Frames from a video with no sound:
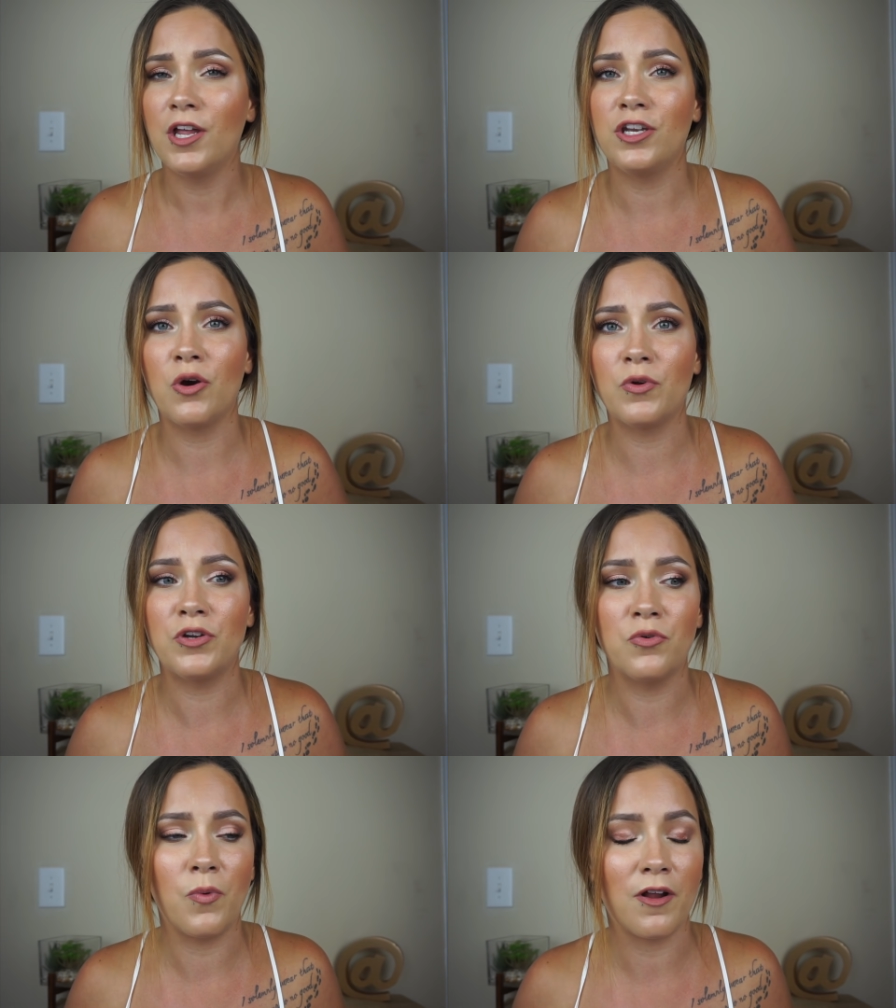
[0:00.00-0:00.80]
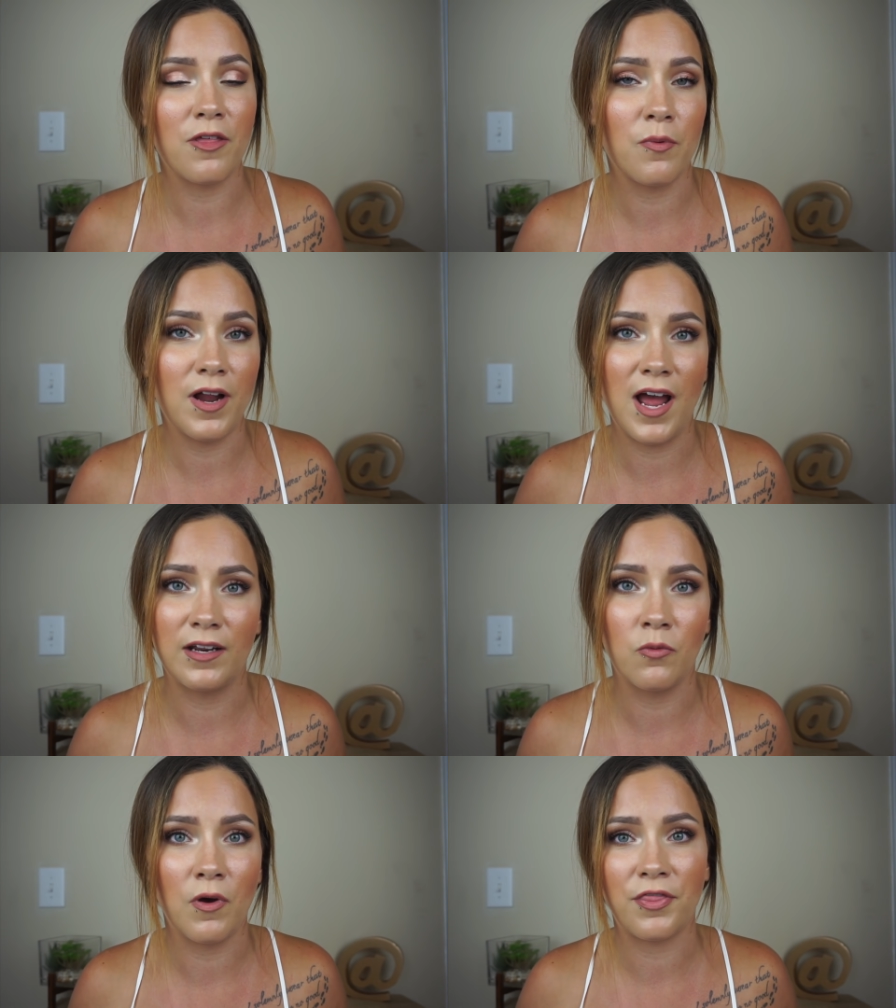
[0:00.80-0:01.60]
No no one knew where they were
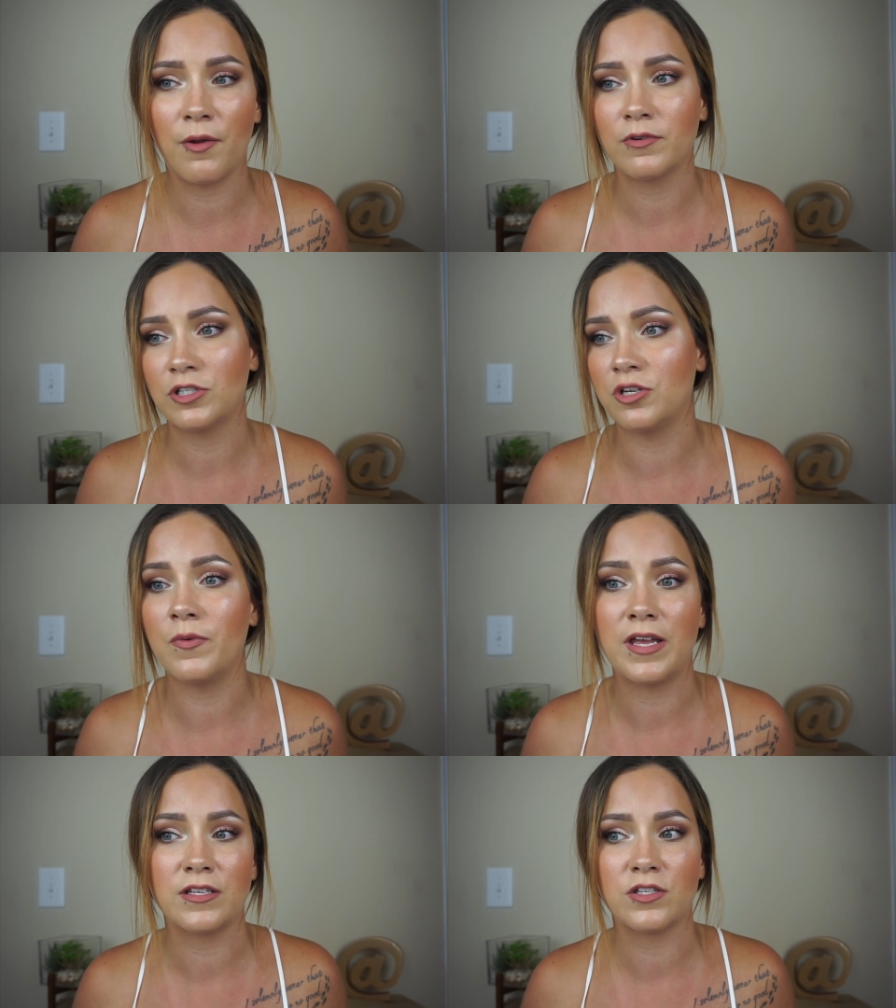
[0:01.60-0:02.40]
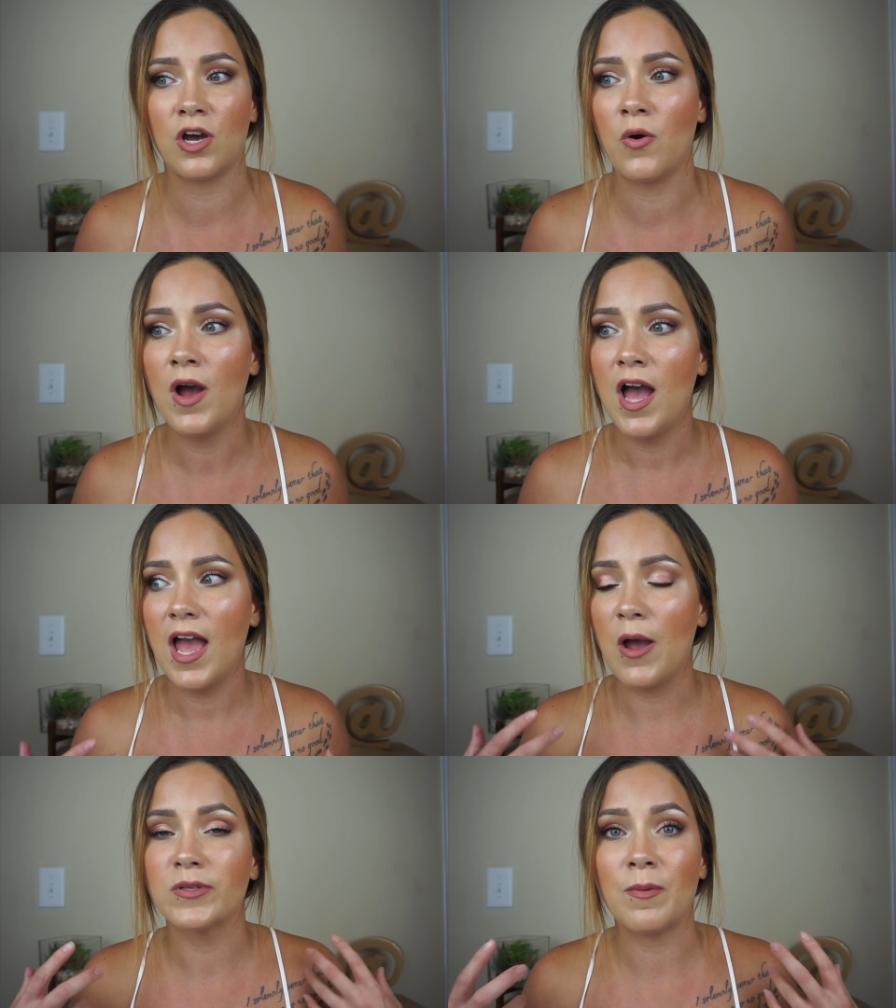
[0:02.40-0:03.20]
headed, what they were doing, so
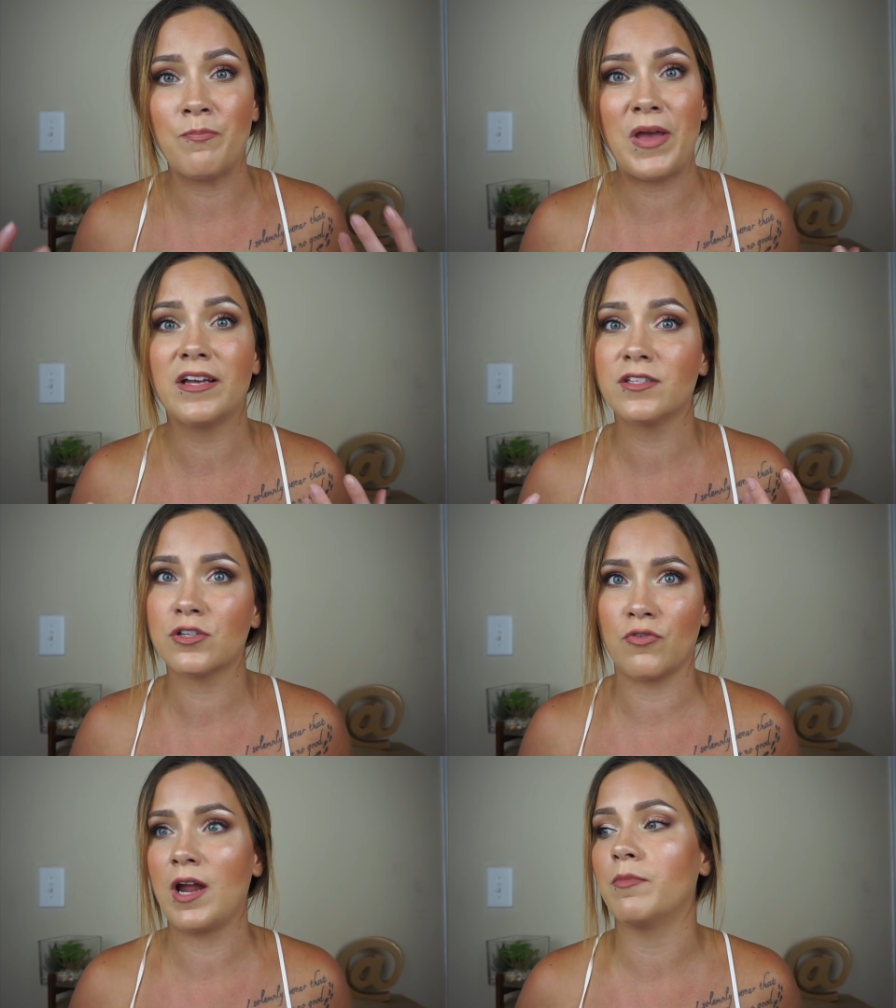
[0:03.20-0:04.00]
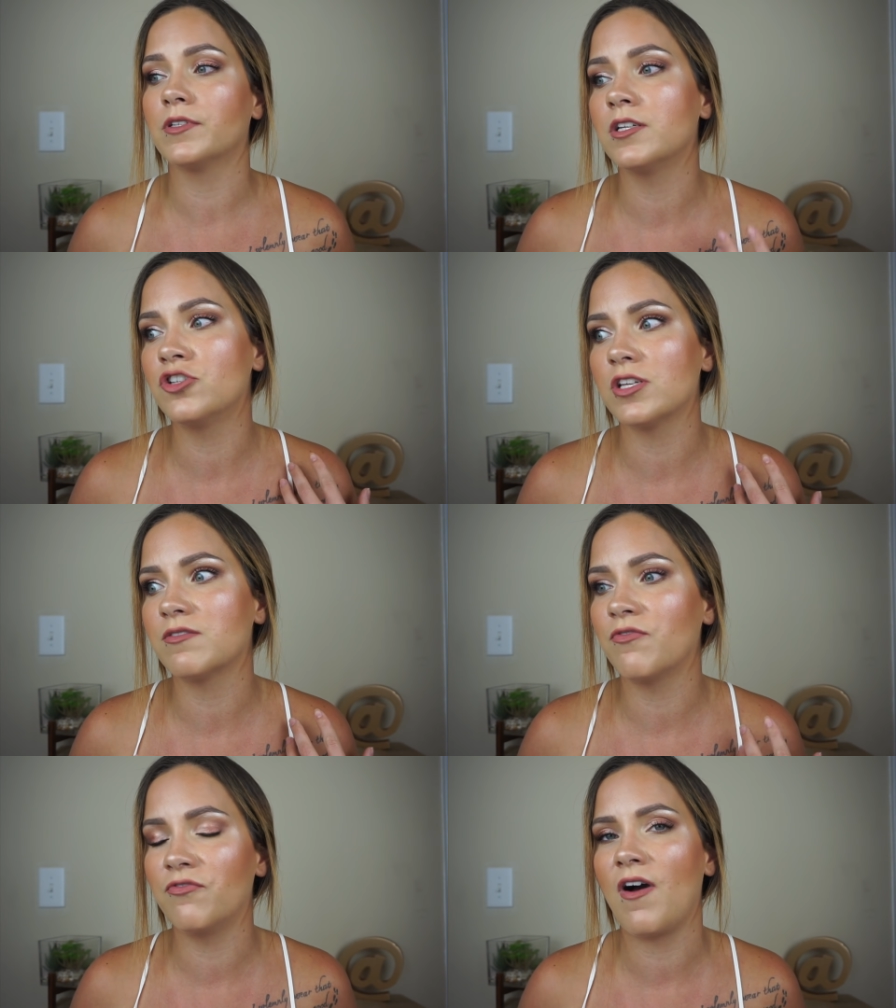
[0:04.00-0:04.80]
it was a big scramble to
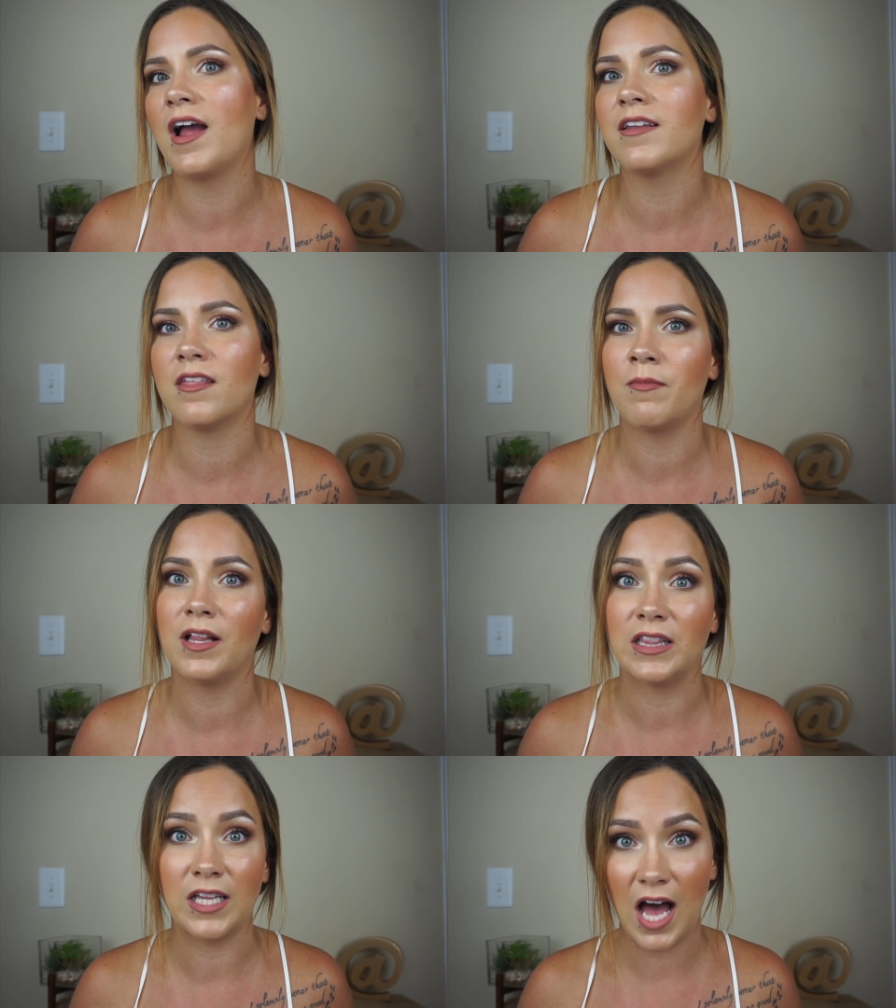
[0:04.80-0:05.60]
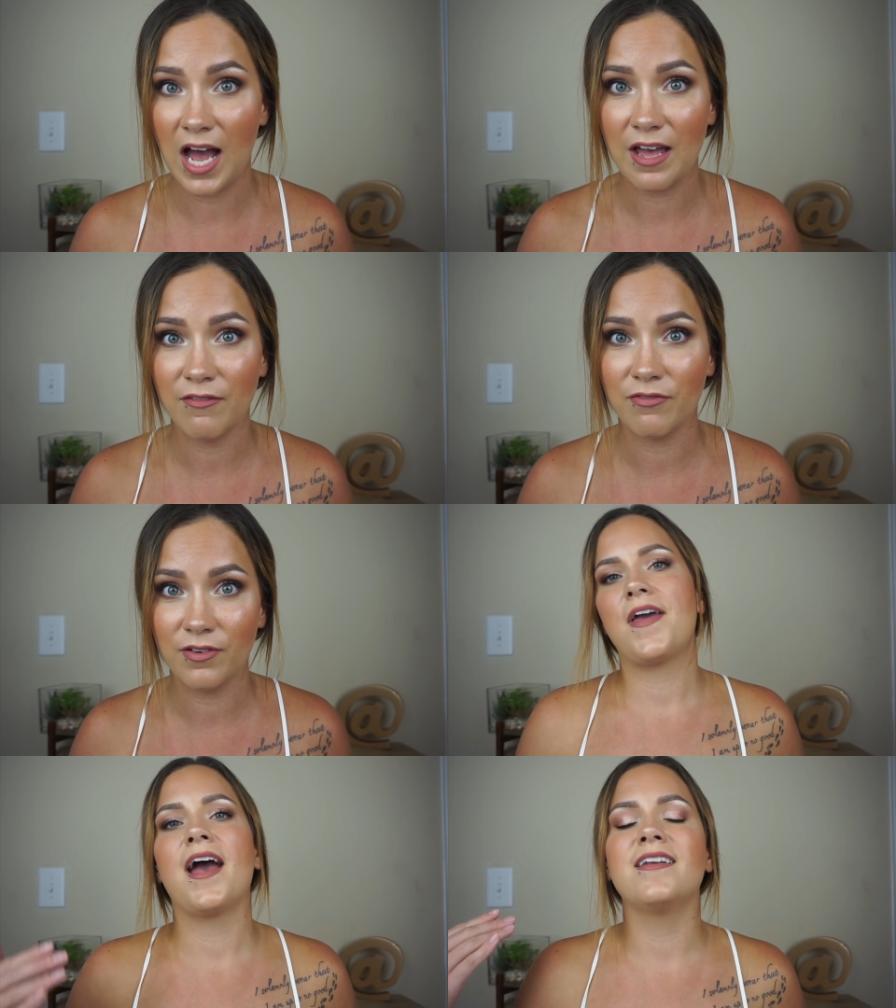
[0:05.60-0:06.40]
just find them alive.
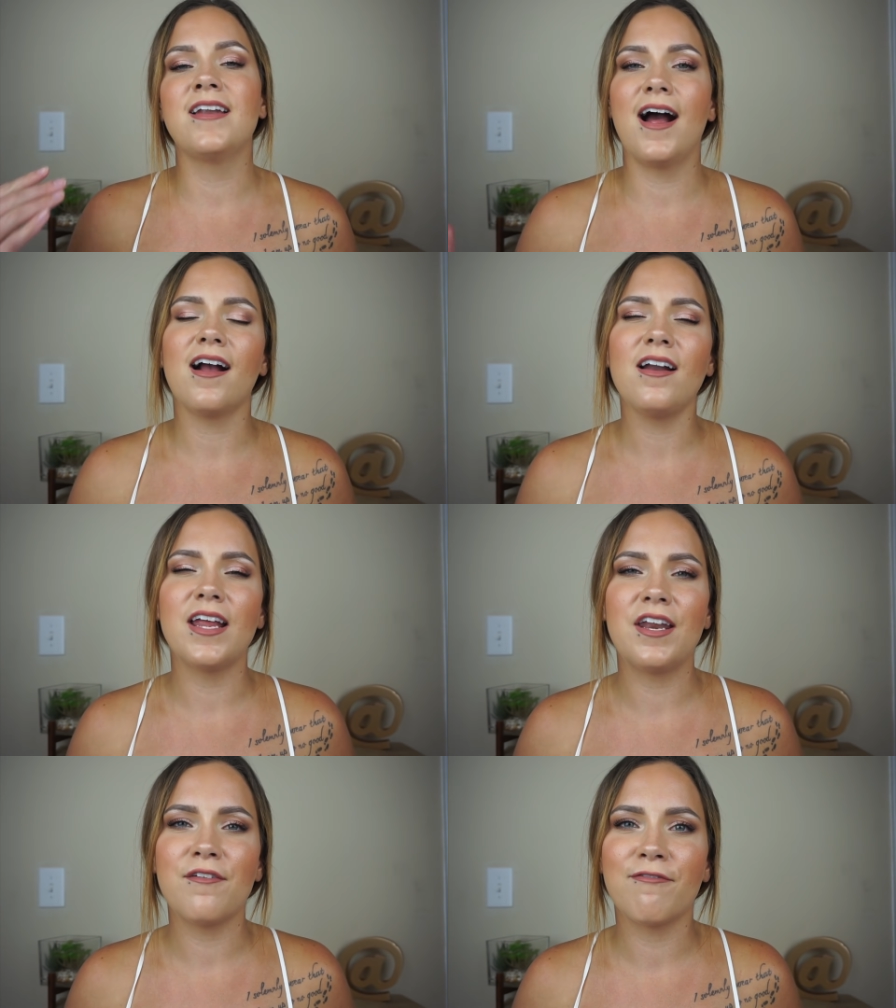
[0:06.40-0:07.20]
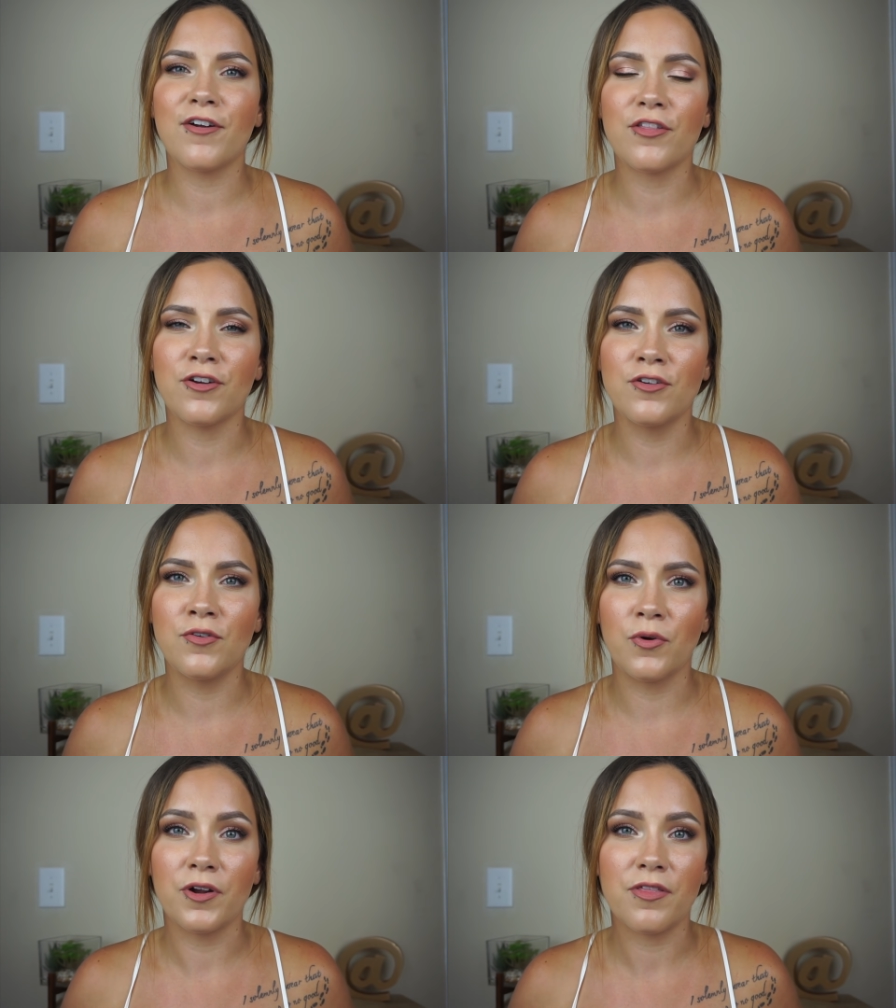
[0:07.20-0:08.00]
They had not gone any further
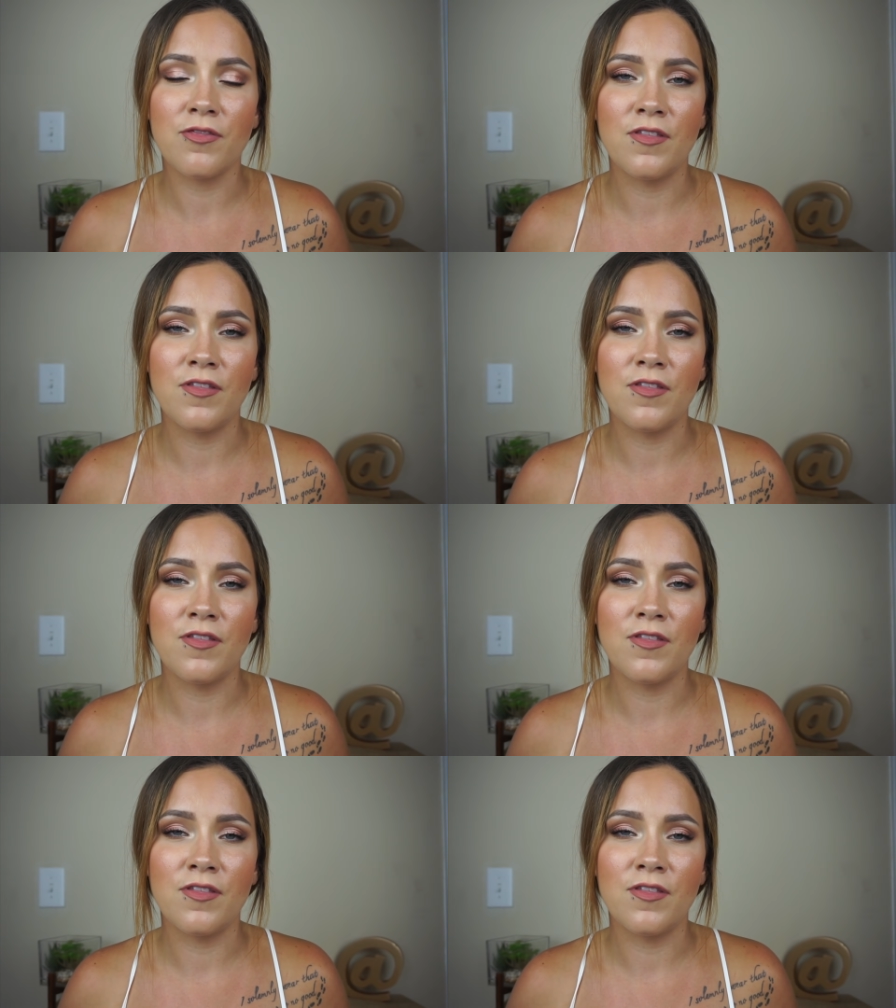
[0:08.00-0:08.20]
north